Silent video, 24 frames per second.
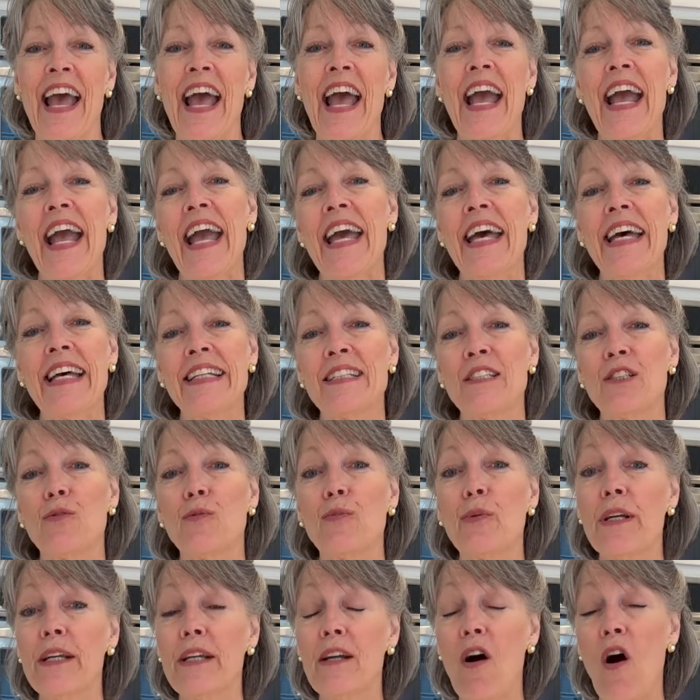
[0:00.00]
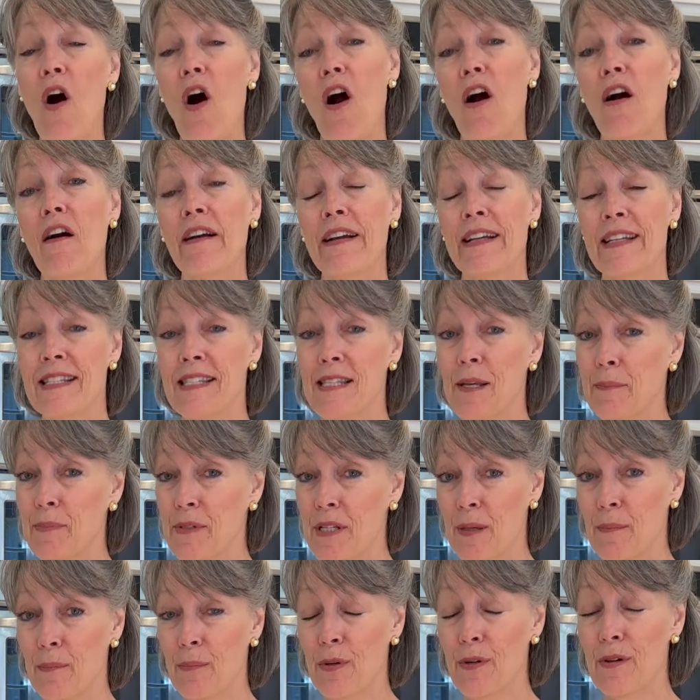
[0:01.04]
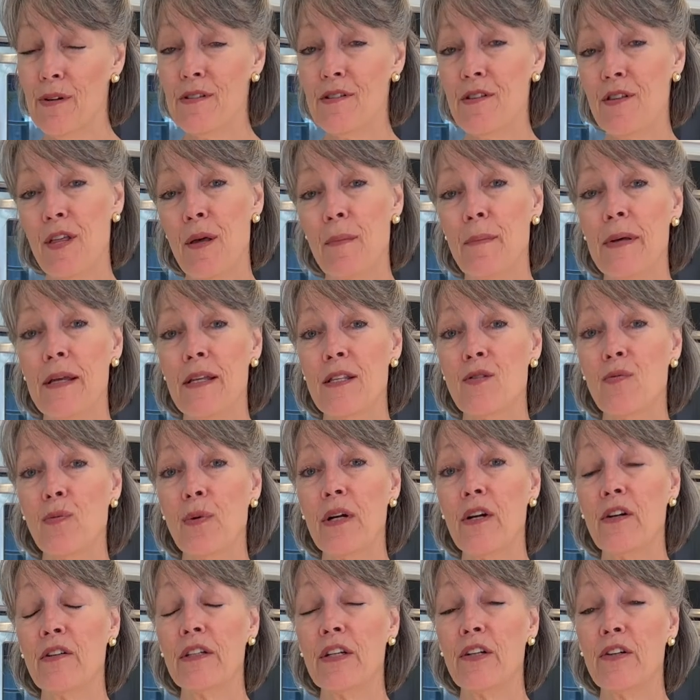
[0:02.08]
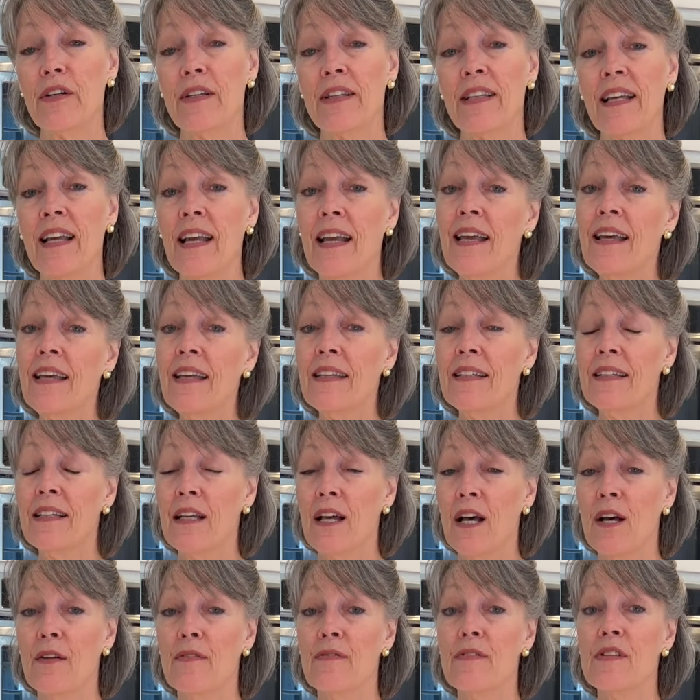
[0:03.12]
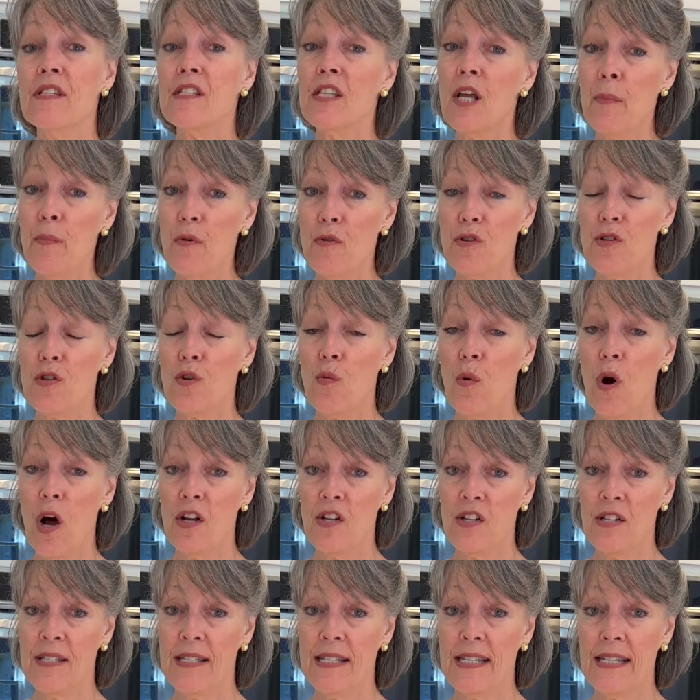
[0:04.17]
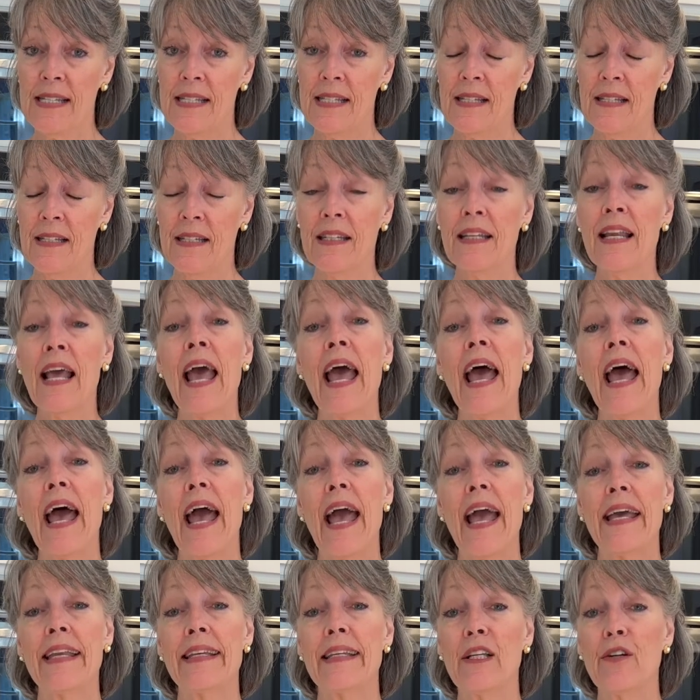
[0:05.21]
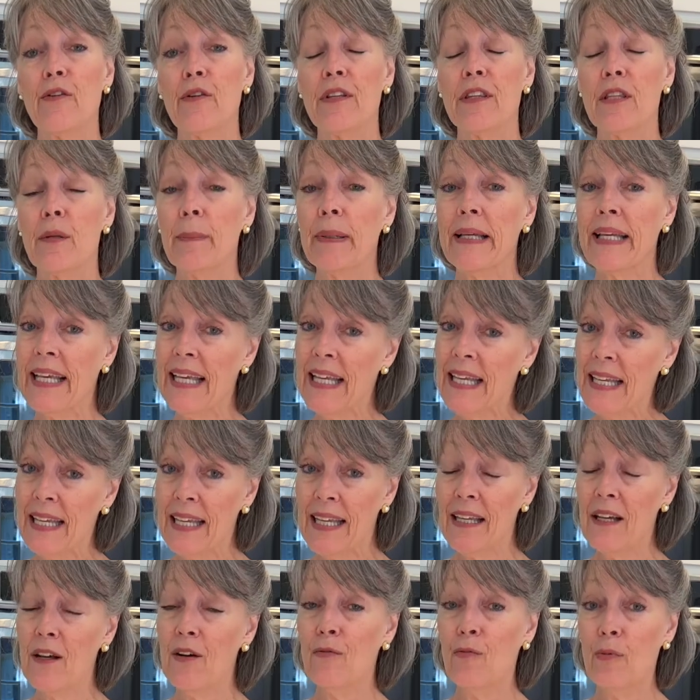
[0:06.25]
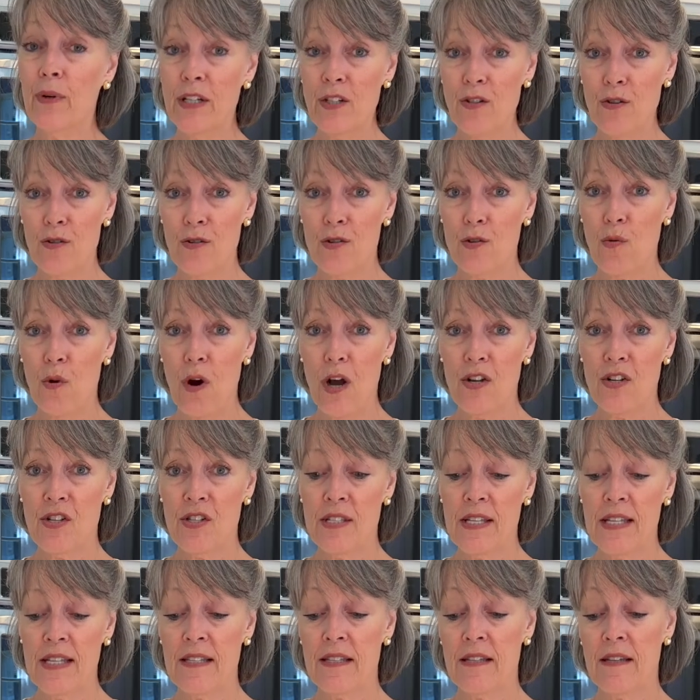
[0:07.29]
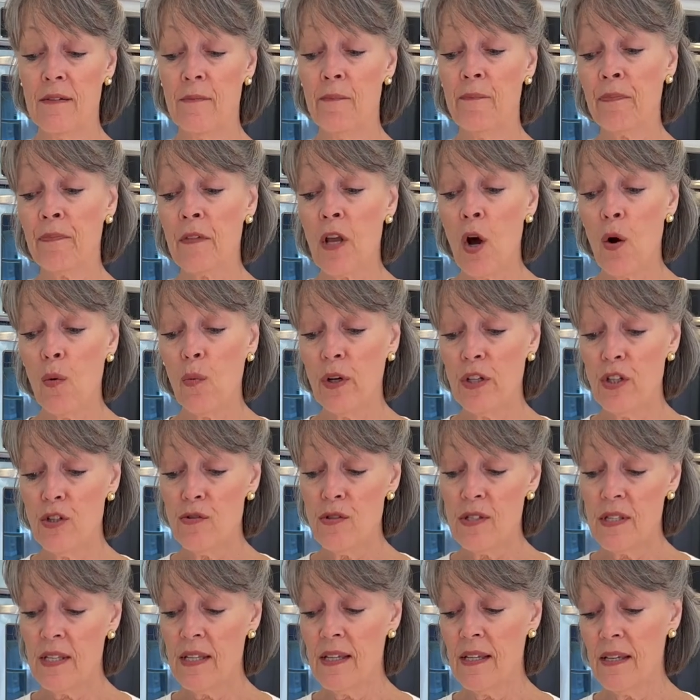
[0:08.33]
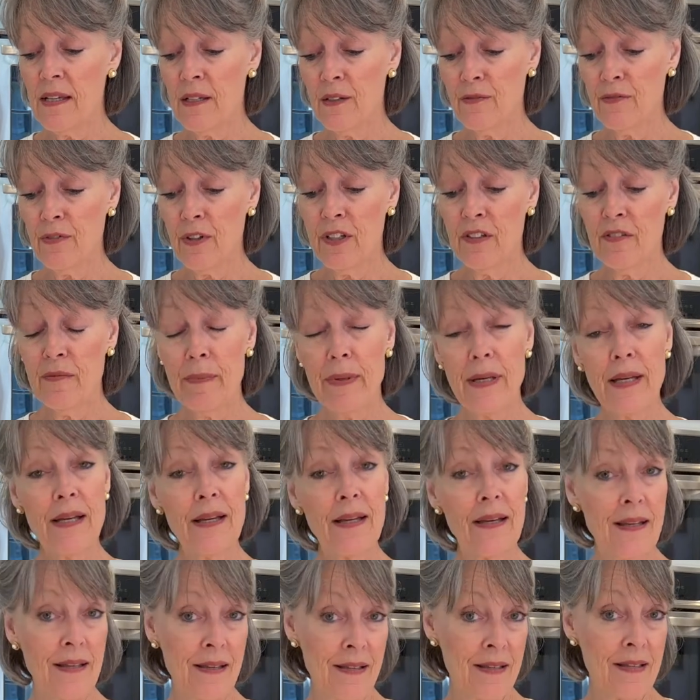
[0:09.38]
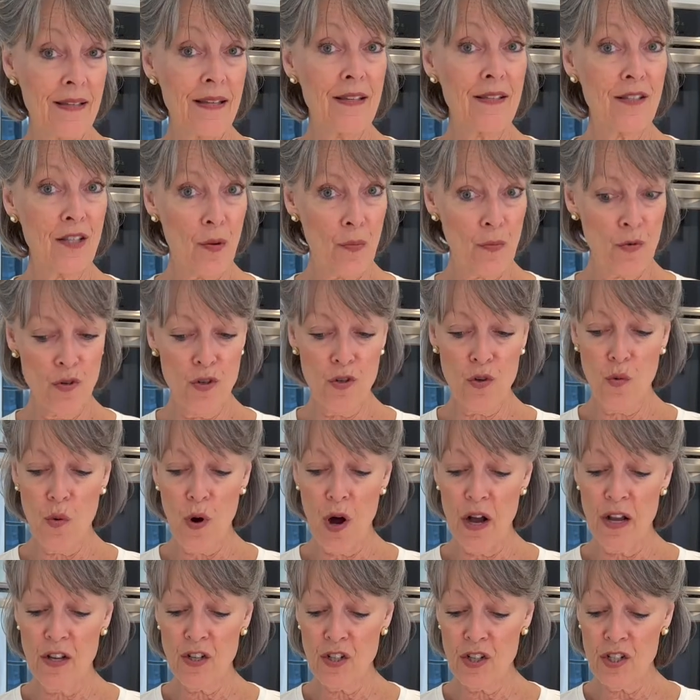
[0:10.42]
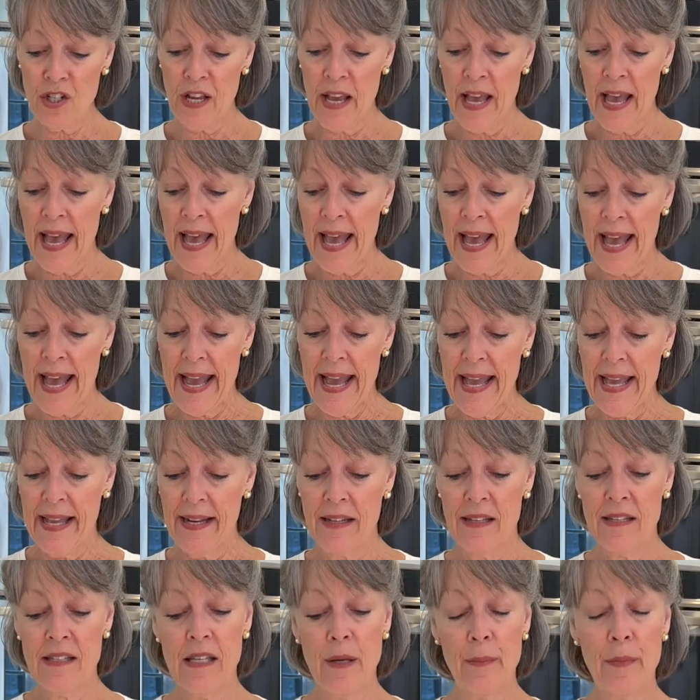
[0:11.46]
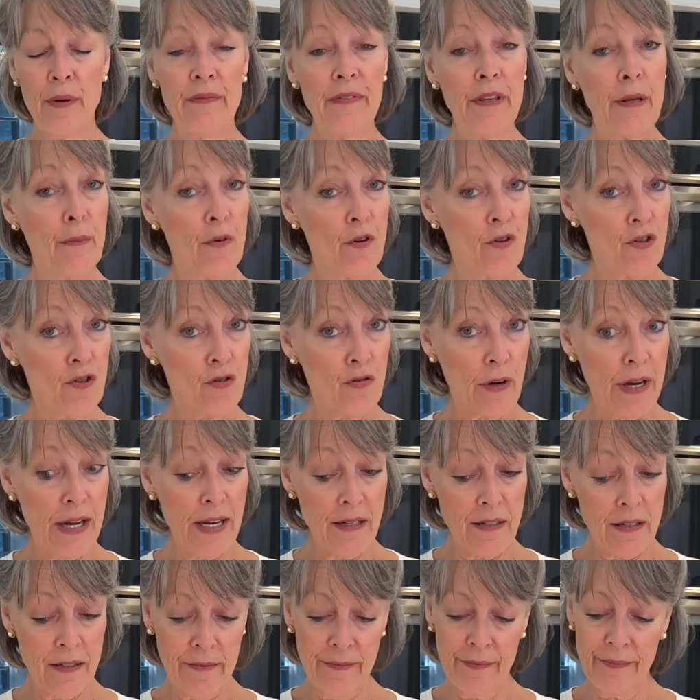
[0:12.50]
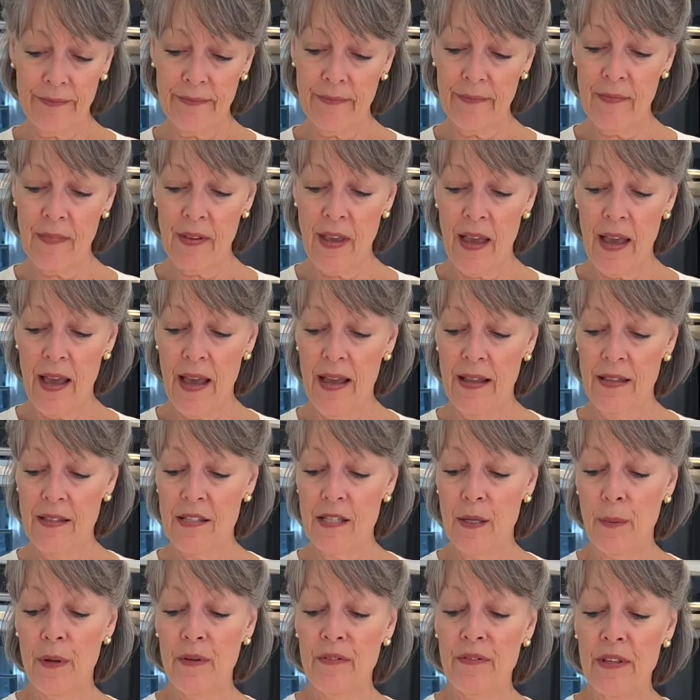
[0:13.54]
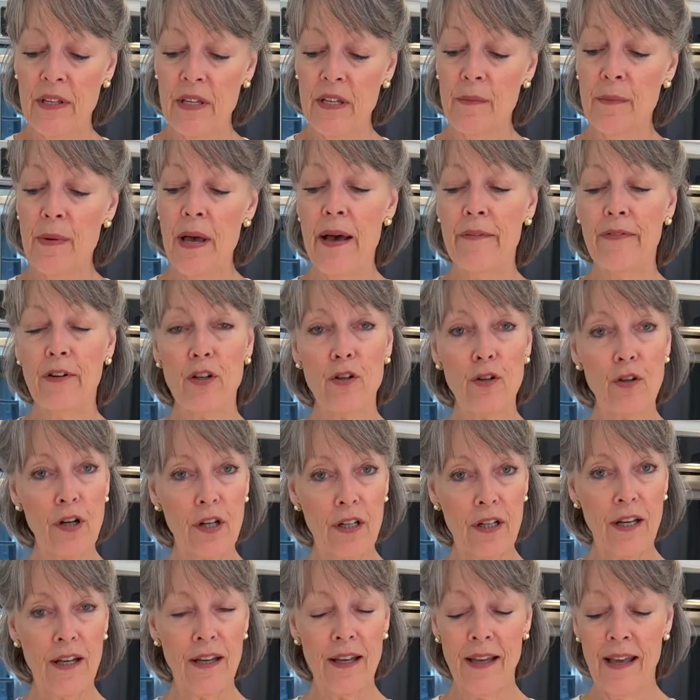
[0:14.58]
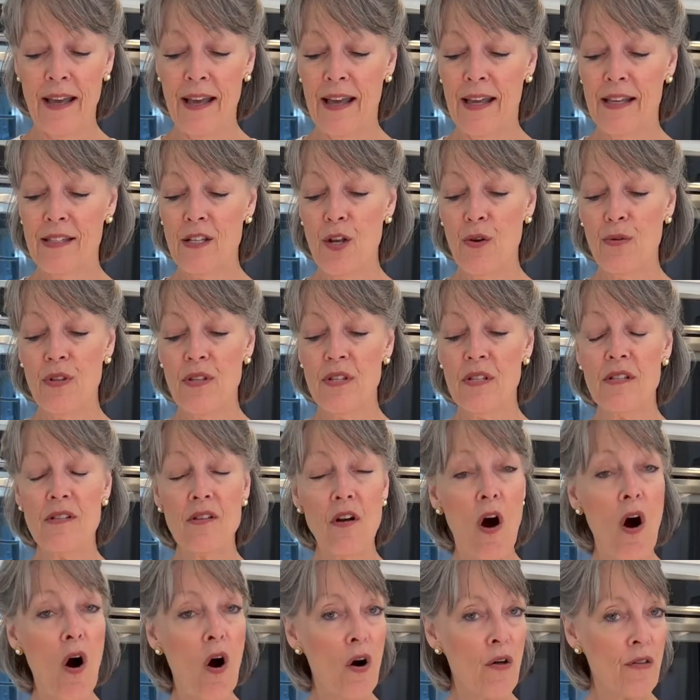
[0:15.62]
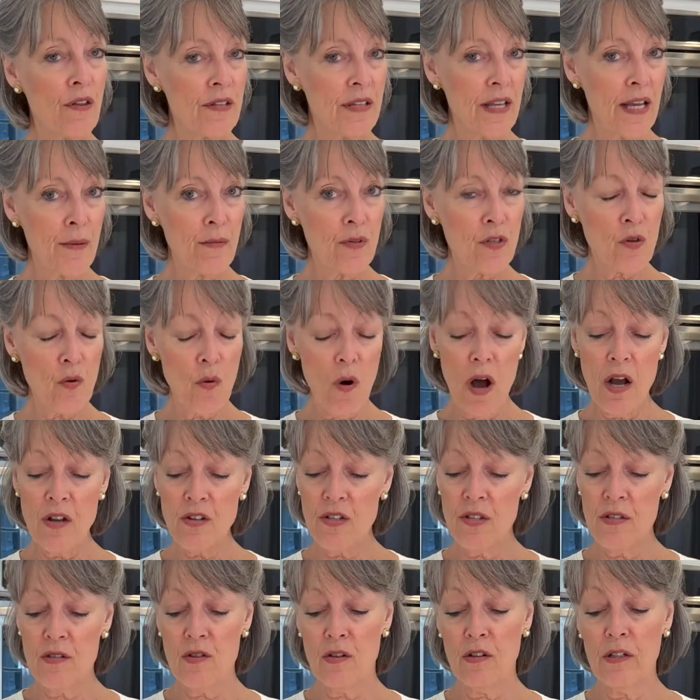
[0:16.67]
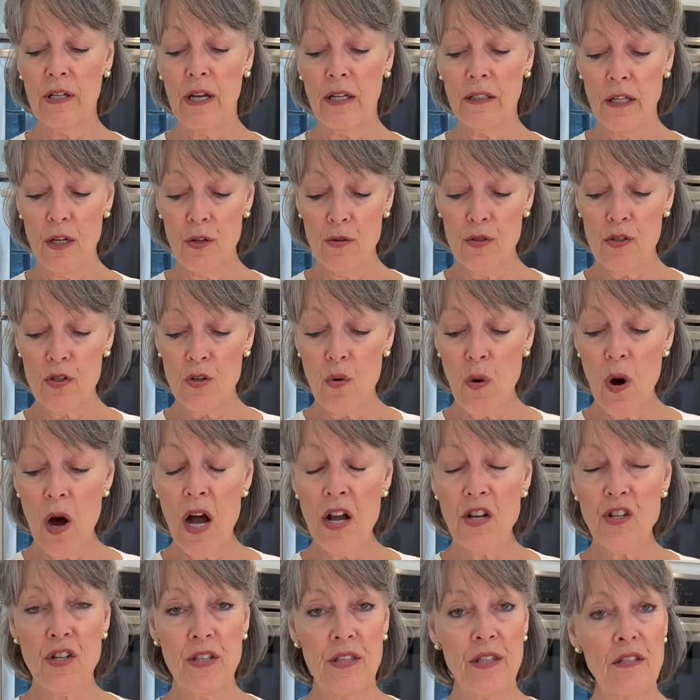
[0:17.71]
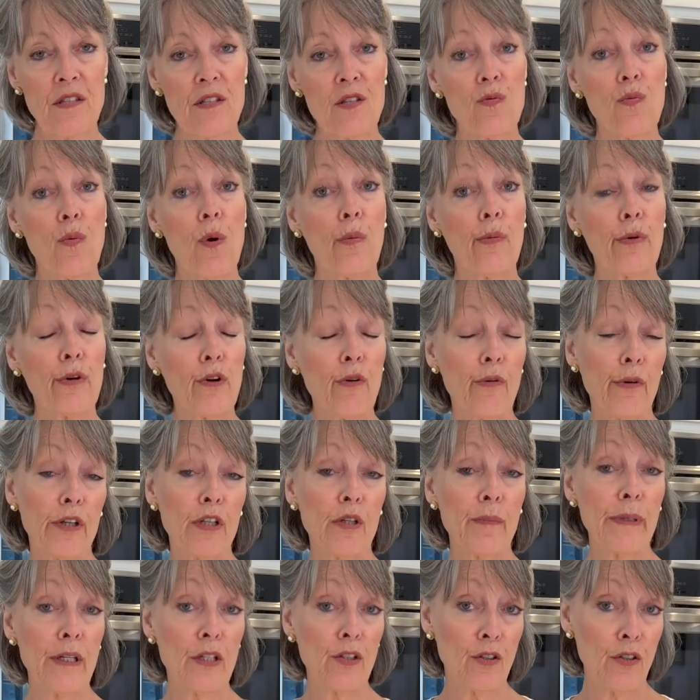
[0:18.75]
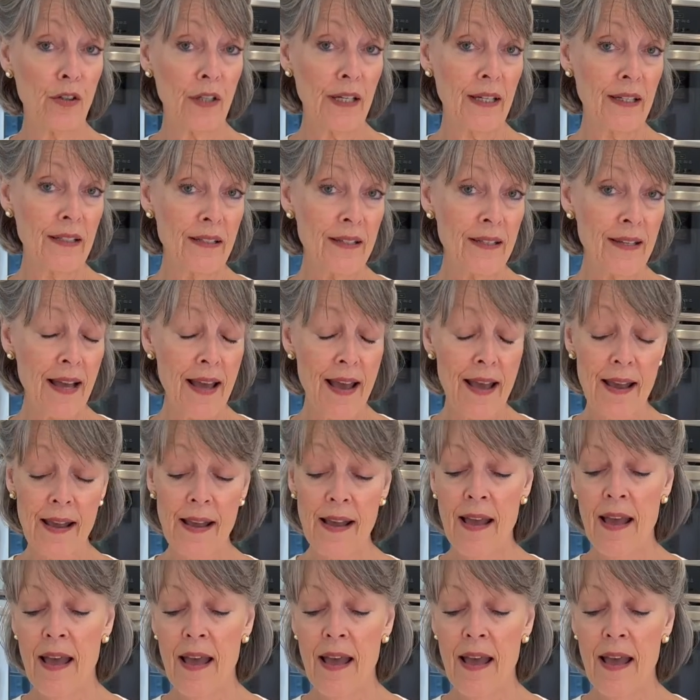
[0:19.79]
And we are in September, so that means we are nearing the end of summer squash season and nearing the beginning of winter squash season. What you see in front of me is summer squash, and some of them are straight and some of them have a crook. So this is all the same squash. These are yellow squash, and this is what we're going to be cooking today.